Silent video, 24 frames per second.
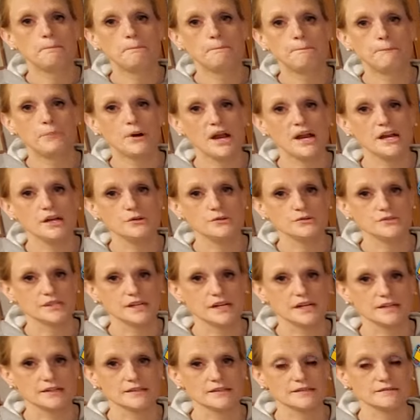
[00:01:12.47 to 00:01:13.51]
brand new
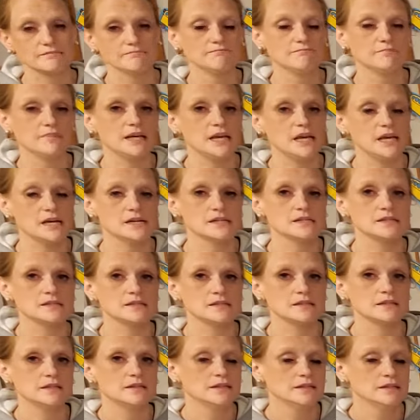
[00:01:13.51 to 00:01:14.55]
socks. And
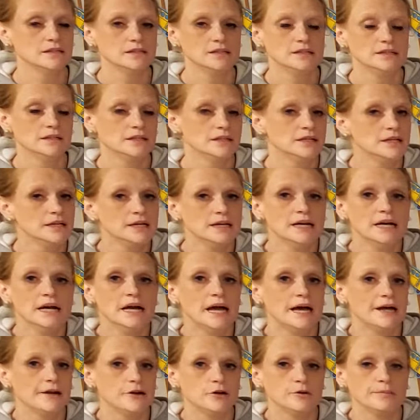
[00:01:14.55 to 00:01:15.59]

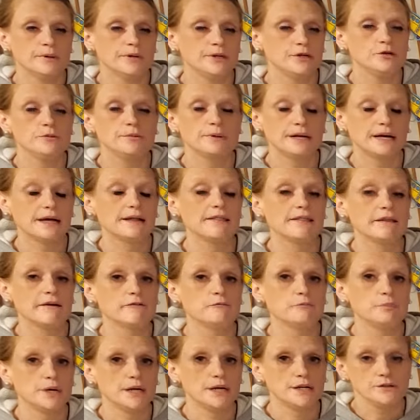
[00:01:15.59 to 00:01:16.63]
I don't know about you, but I love
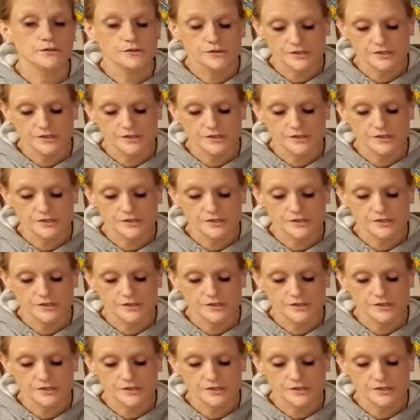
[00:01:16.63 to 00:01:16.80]
brand new